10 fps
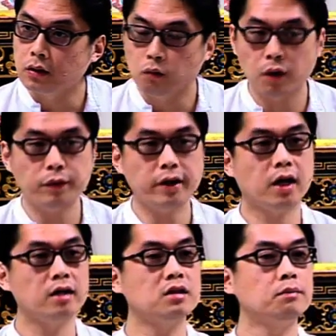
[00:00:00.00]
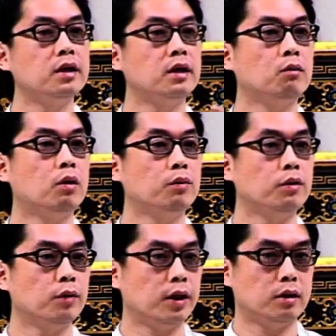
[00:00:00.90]
when we contemplate on what we
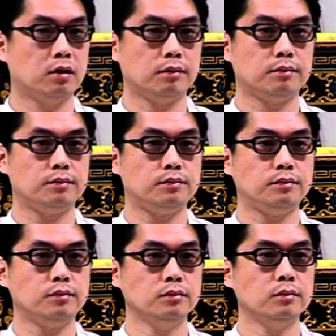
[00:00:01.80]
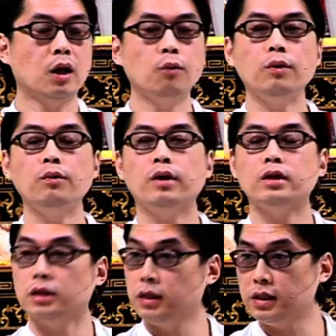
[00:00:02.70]
read, when we
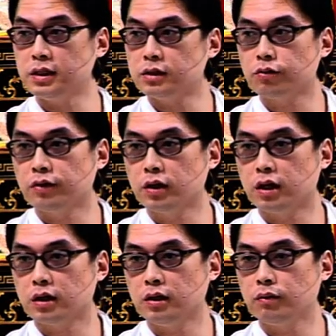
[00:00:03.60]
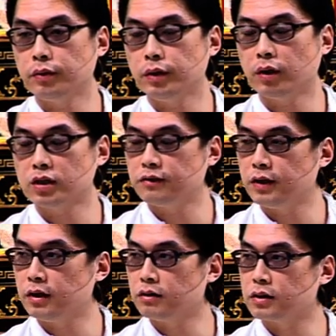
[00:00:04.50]
watch, these days we're very lucky, when we watch
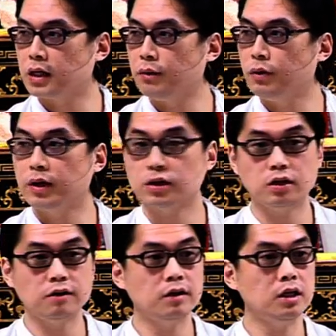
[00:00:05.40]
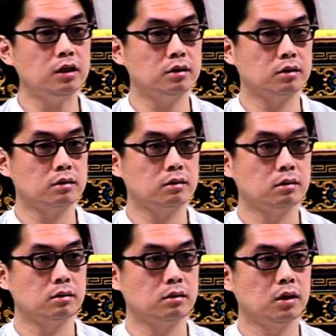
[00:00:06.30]
videos and we watch DVDs,
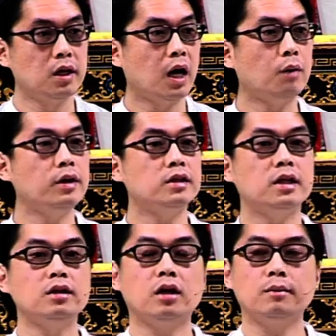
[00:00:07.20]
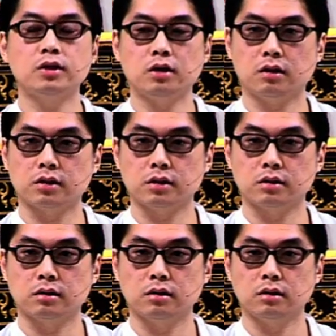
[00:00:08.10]
and we attend Dharma talks,
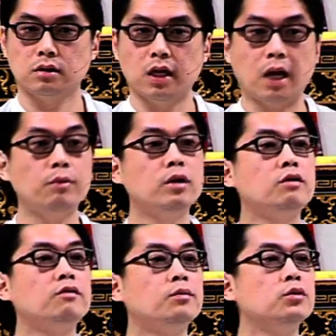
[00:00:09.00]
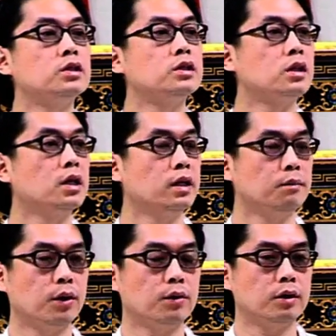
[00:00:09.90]
and we go for pujas to collect
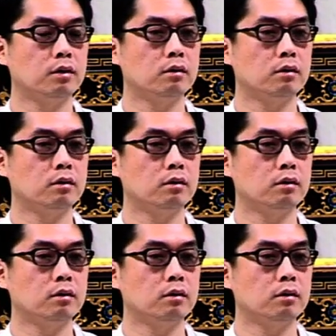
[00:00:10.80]
merit,